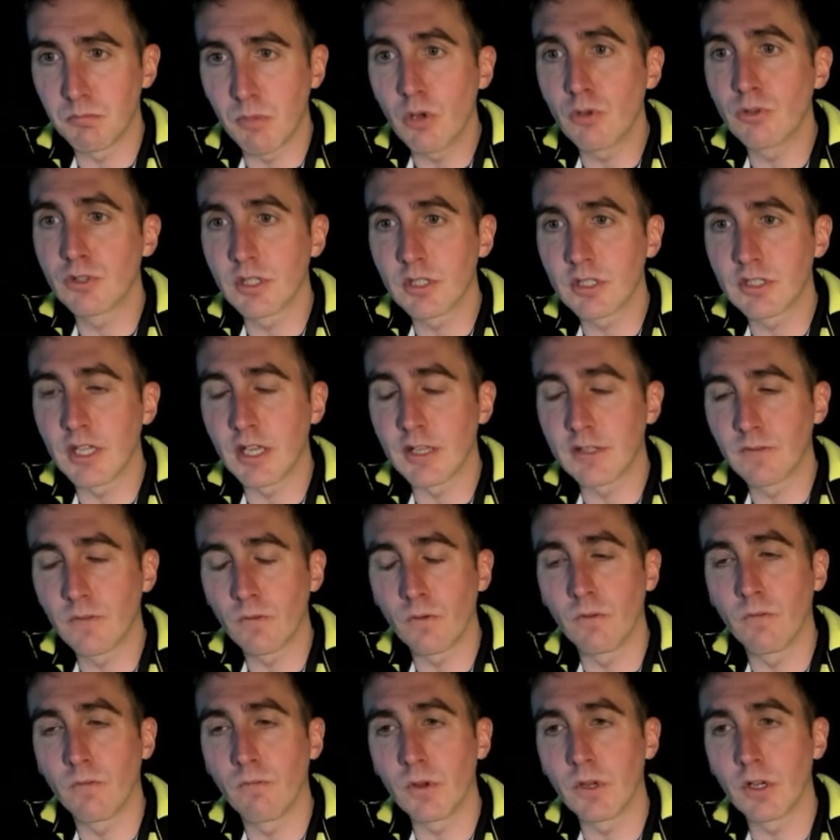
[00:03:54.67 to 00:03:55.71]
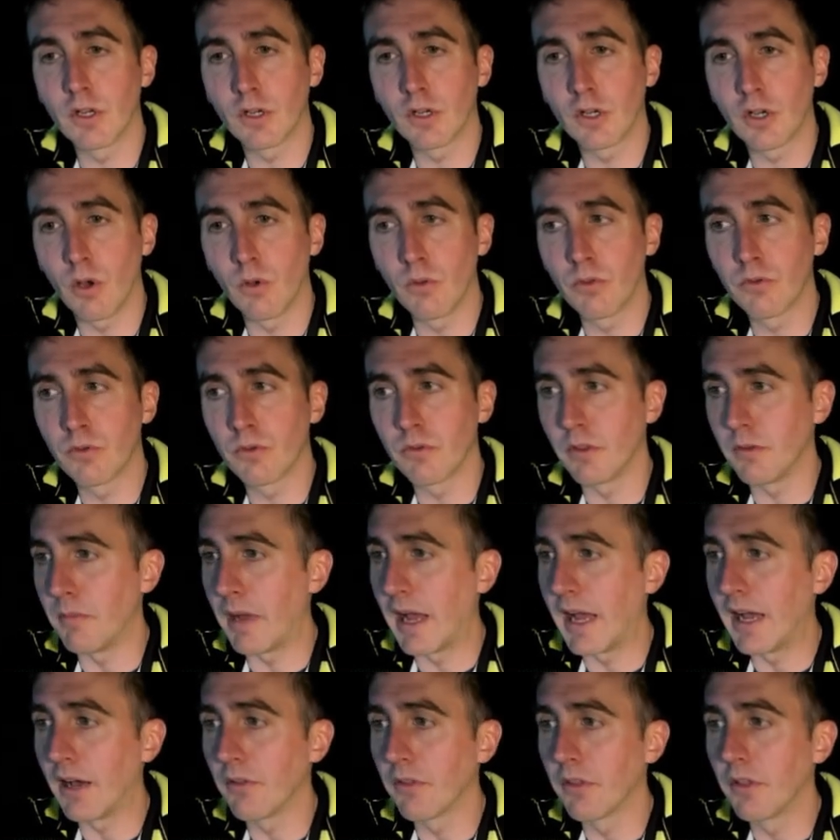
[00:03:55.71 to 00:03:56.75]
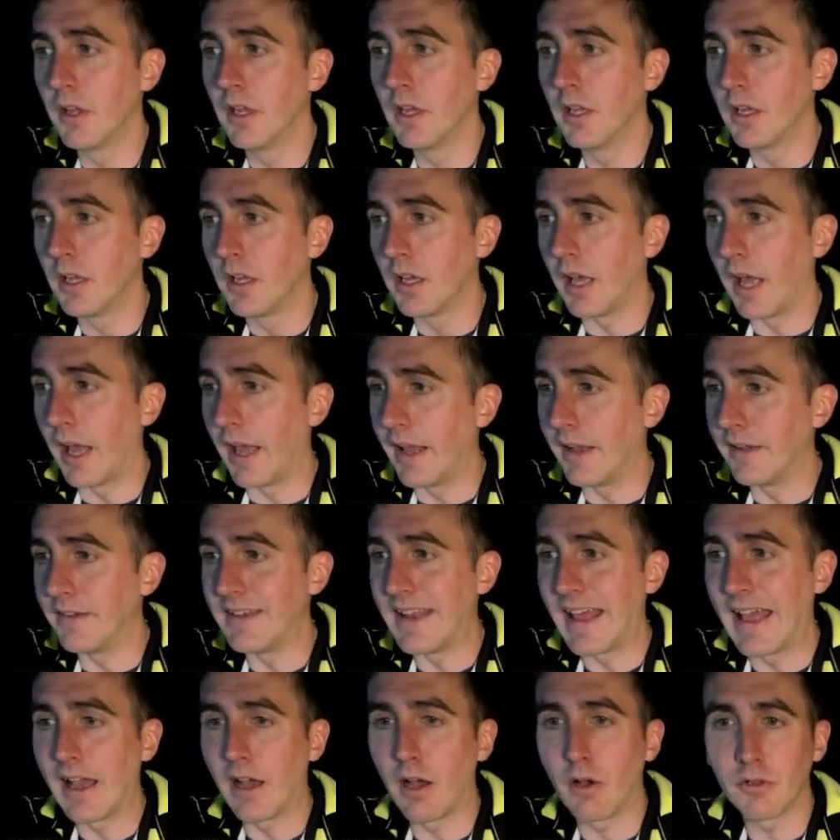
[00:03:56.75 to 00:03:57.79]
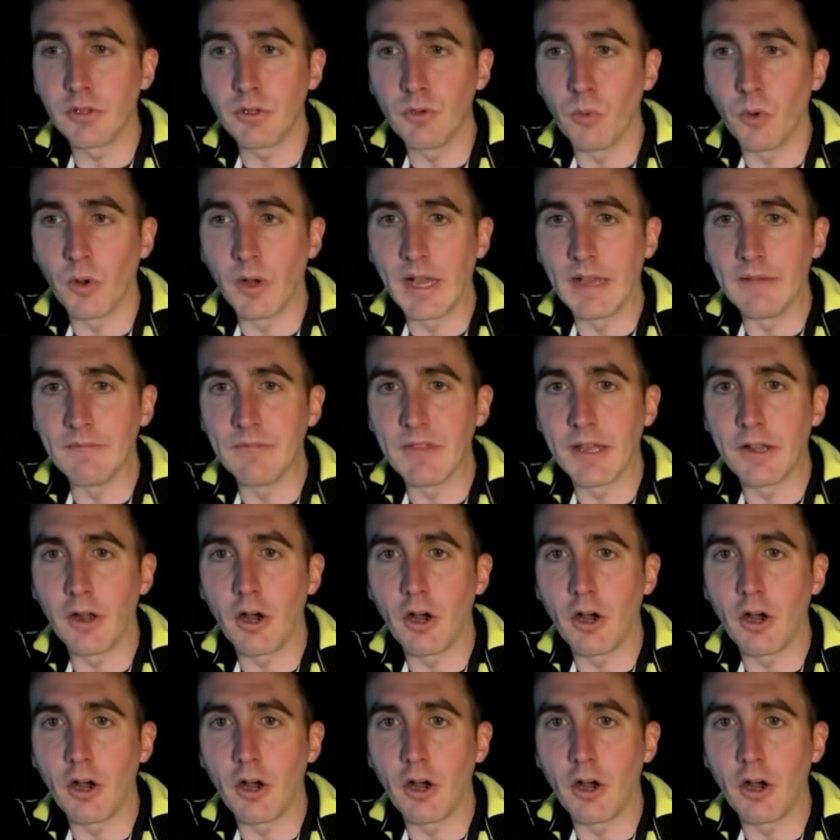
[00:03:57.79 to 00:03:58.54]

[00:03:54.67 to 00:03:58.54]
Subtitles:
successful if we could go through the mouth, and now you will have that